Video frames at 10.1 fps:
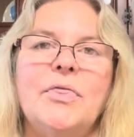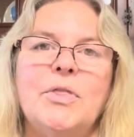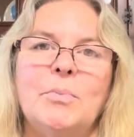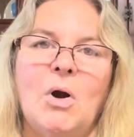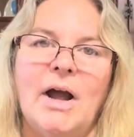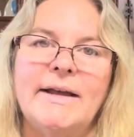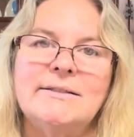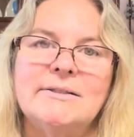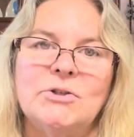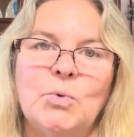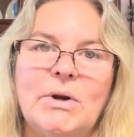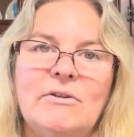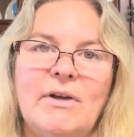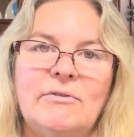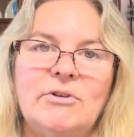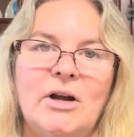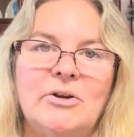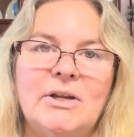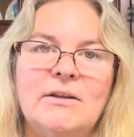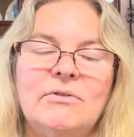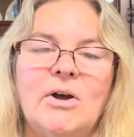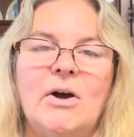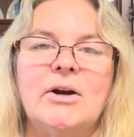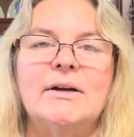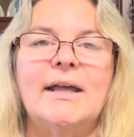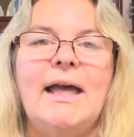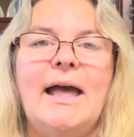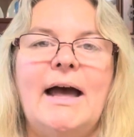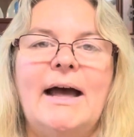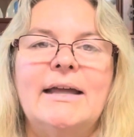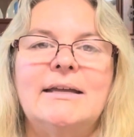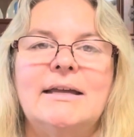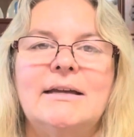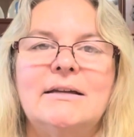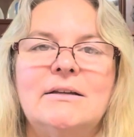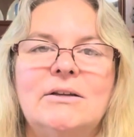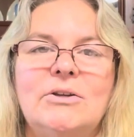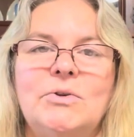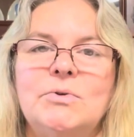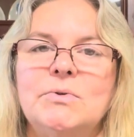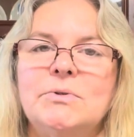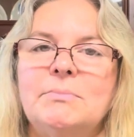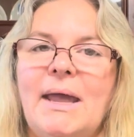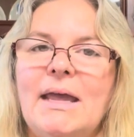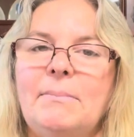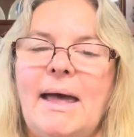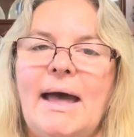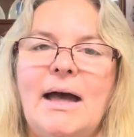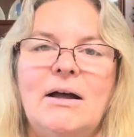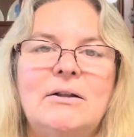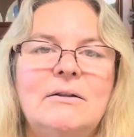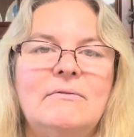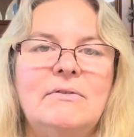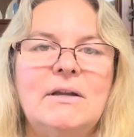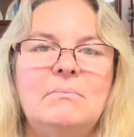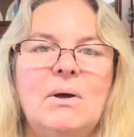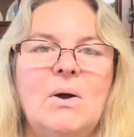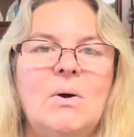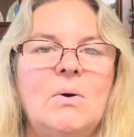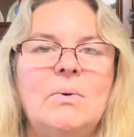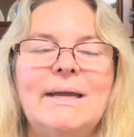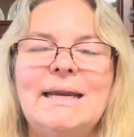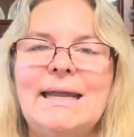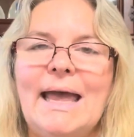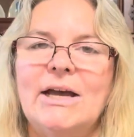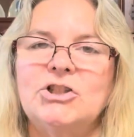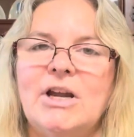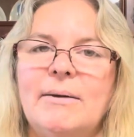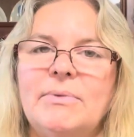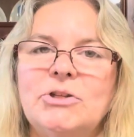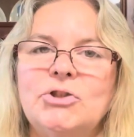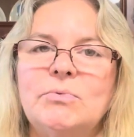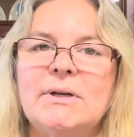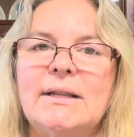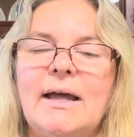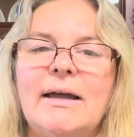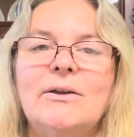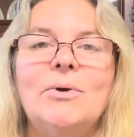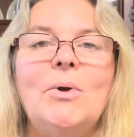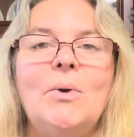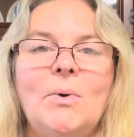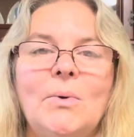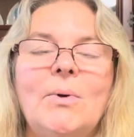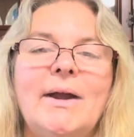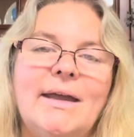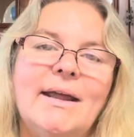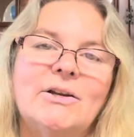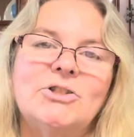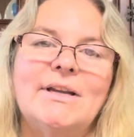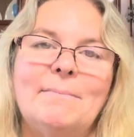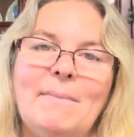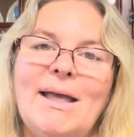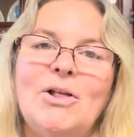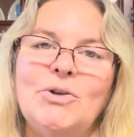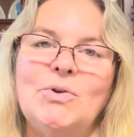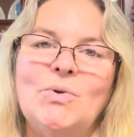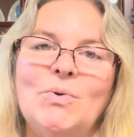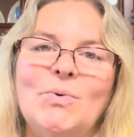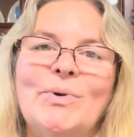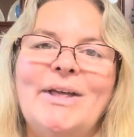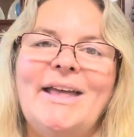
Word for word: The prize is a twenty-five dollar gift card. I can use PayPal, Venmo, any cash app that you would like, or I can actually mail you